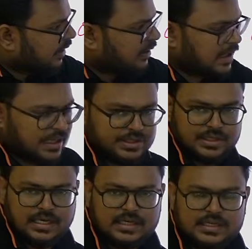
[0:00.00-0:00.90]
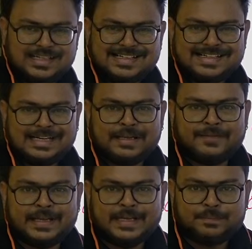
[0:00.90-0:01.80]
organization are
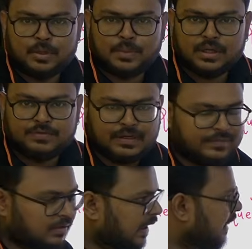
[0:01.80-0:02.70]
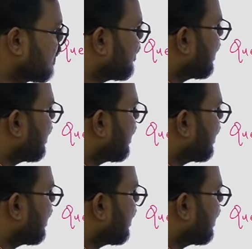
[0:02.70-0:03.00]
defining property of a living organism,